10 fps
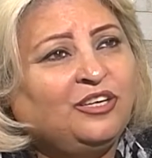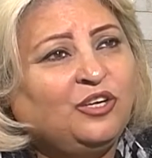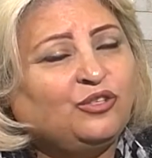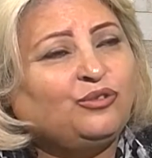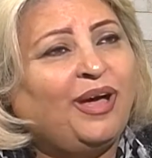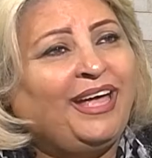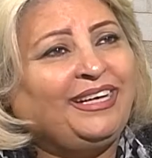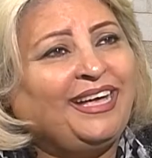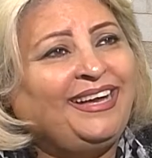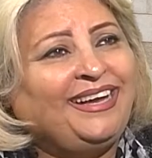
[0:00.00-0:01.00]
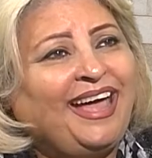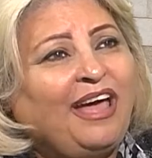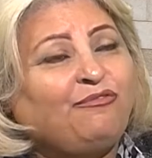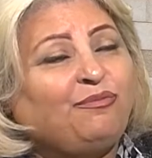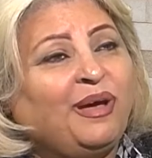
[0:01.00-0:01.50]
so I can
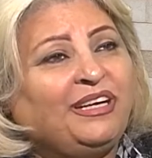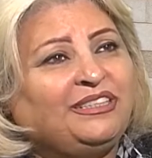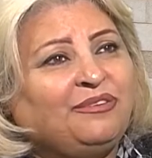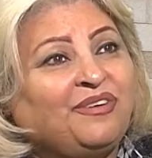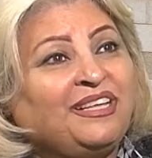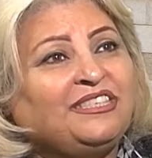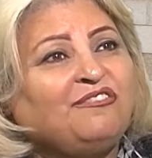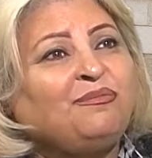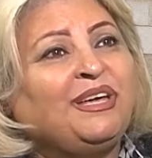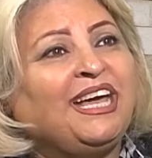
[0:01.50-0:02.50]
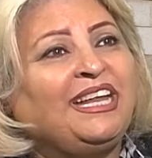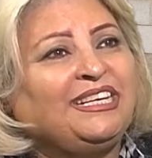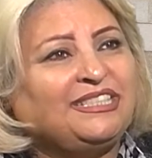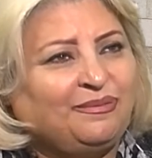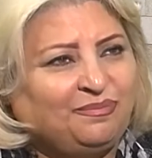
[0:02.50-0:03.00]
have my defensive
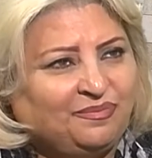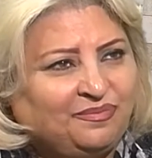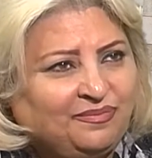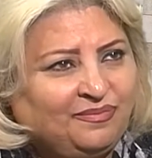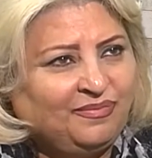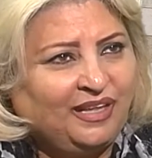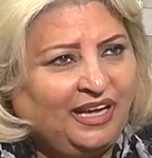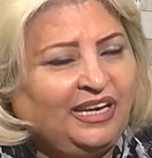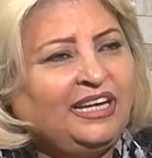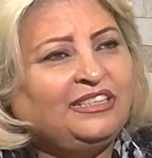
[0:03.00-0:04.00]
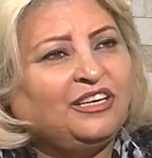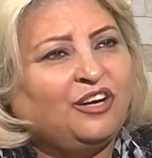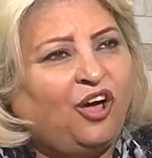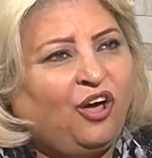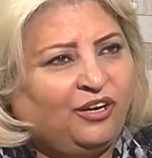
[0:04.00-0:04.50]
mechanism.
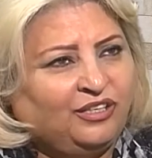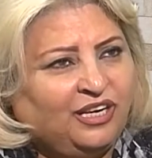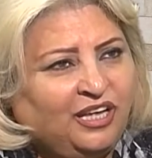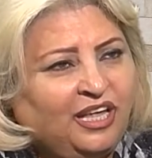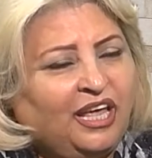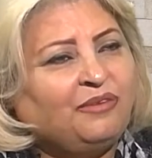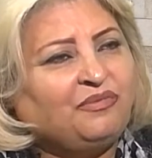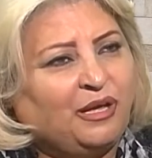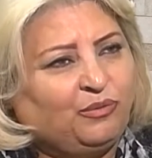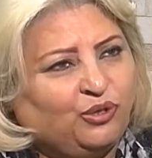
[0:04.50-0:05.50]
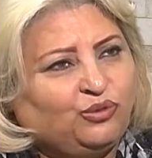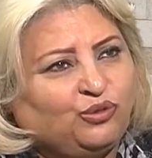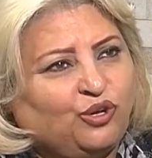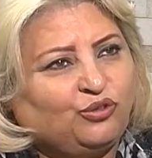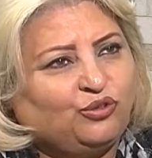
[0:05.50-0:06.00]
Later on, if I want to
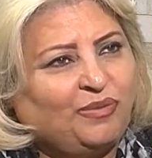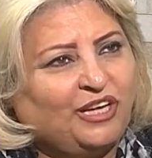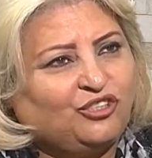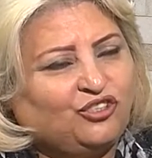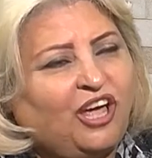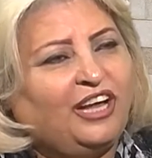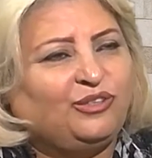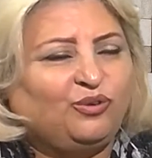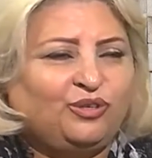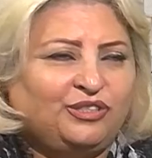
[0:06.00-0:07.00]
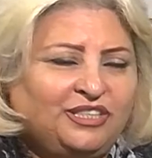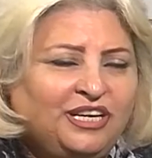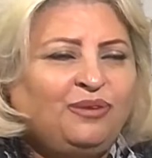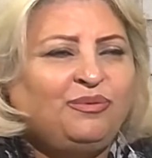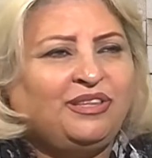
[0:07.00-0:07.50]
talk to my child or
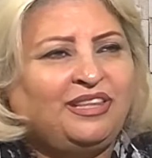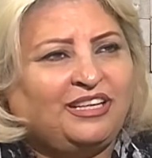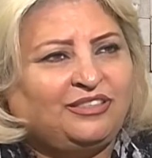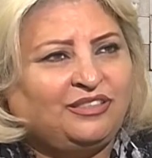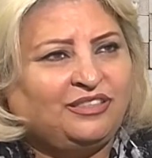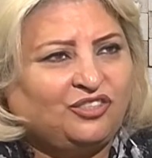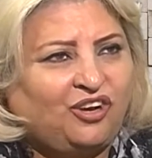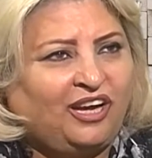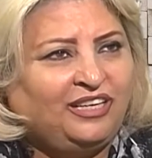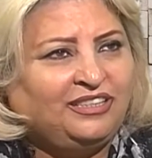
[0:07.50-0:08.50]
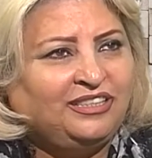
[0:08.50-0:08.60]
deal with that child,